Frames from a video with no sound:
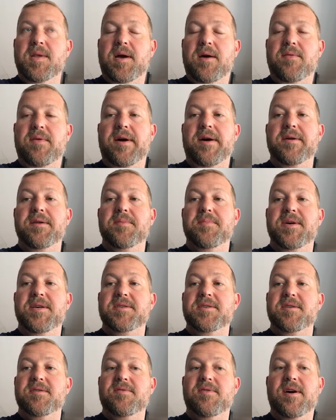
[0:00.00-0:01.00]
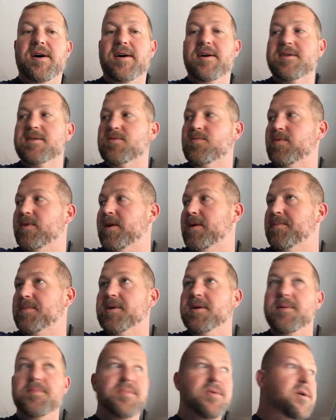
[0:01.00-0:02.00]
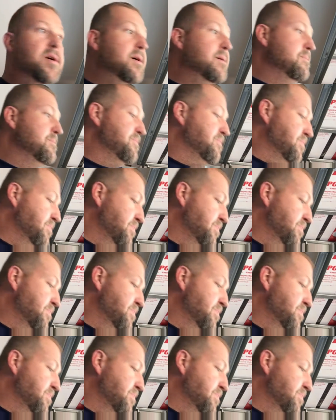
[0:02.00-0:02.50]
around the base of the rocks, where I'm gonna put